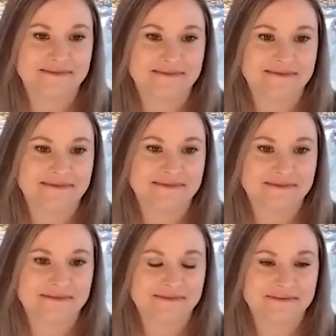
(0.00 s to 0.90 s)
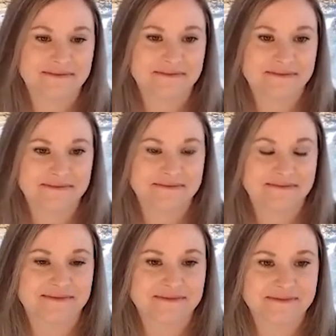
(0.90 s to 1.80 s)

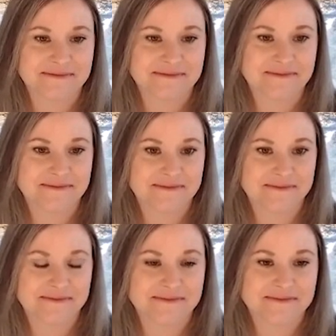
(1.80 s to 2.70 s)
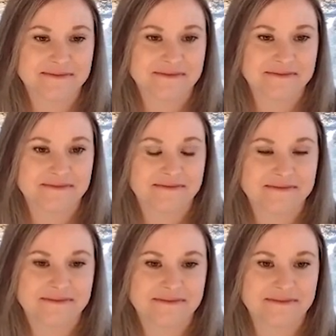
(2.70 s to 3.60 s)

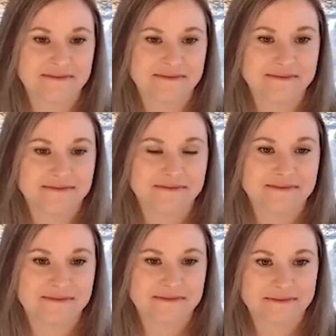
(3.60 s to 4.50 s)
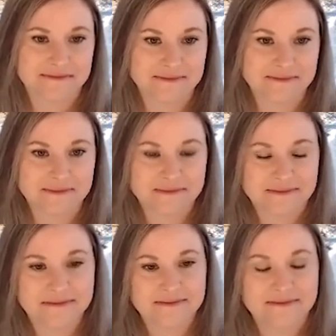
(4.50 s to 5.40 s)

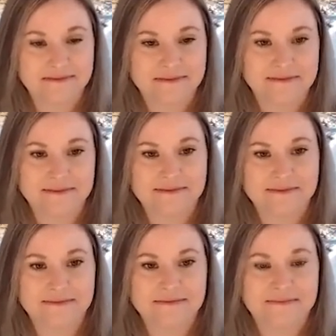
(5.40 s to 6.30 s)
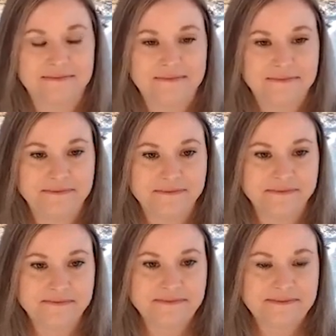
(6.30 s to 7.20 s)

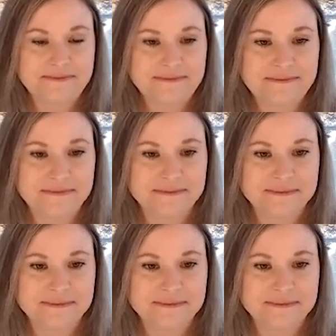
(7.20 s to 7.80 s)
The person shown says nothing.